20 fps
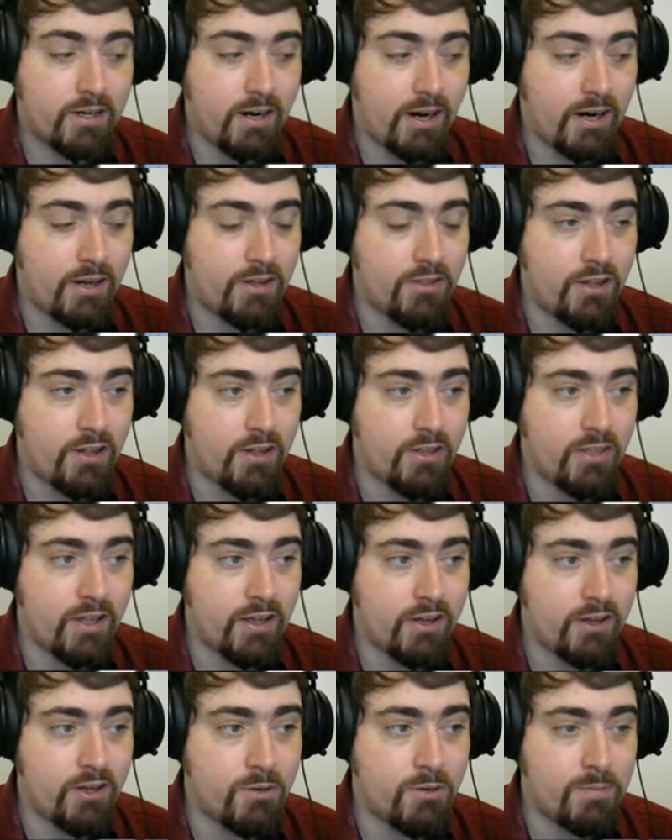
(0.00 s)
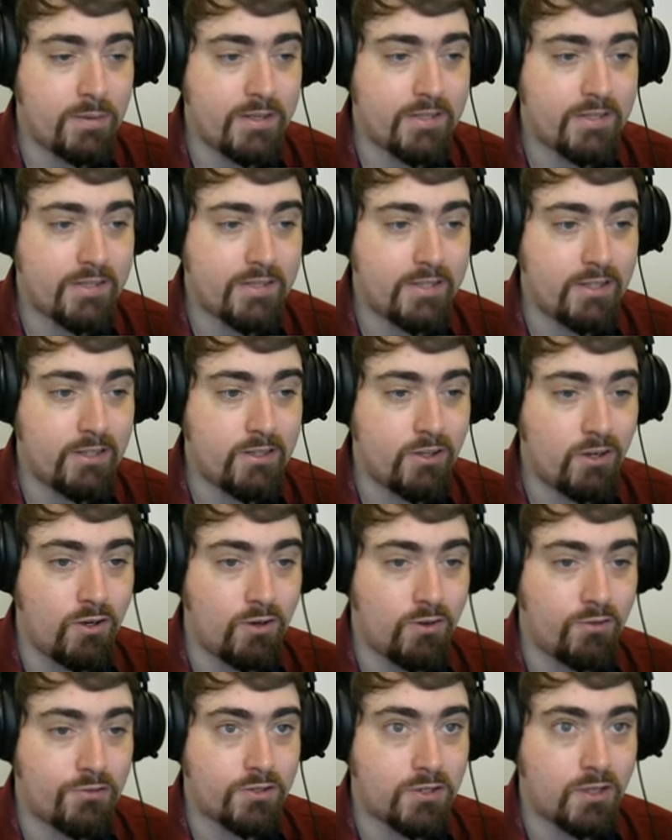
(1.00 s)
I think they're going to be seen
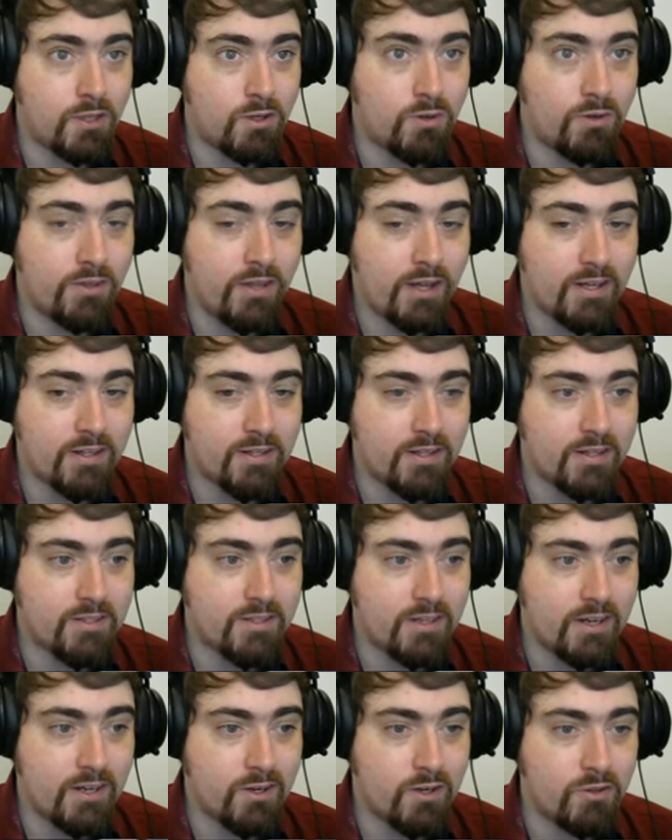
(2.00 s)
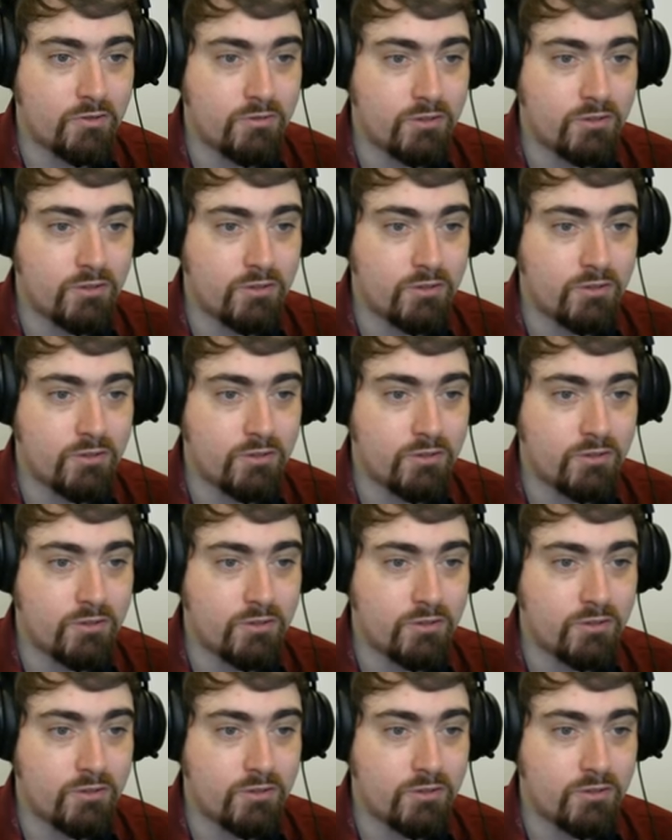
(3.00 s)
off so that is a good